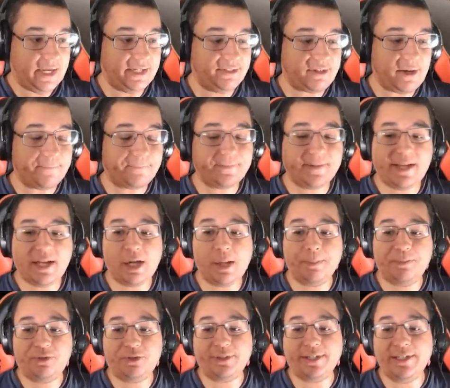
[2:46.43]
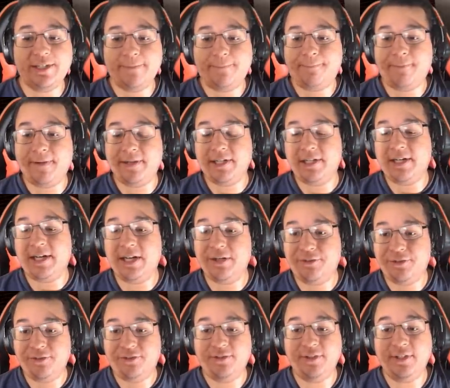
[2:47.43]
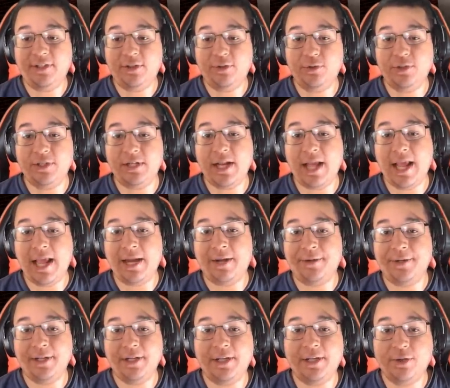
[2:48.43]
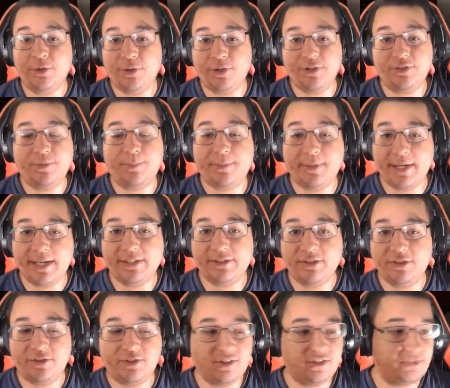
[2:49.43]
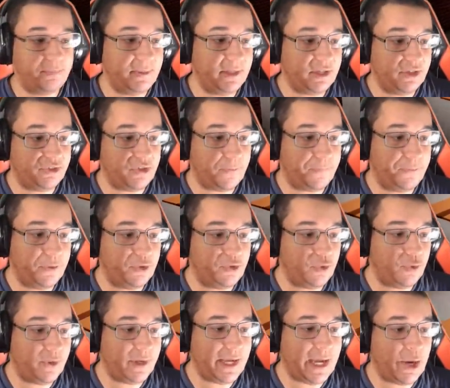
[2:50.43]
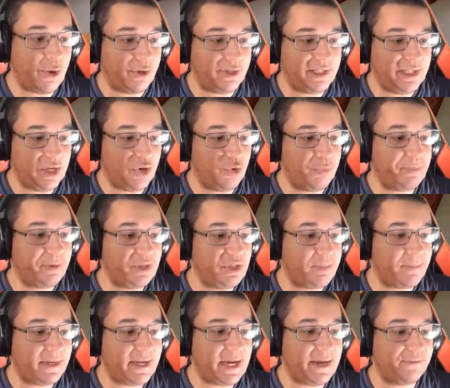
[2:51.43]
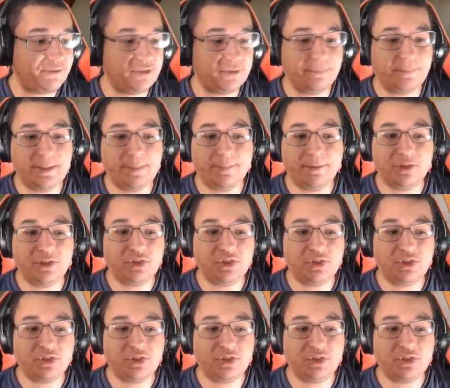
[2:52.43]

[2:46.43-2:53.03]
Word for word: It definitely helps trying to find a nice and secluded area in order to practice this because if you do it out in the open, you might have some people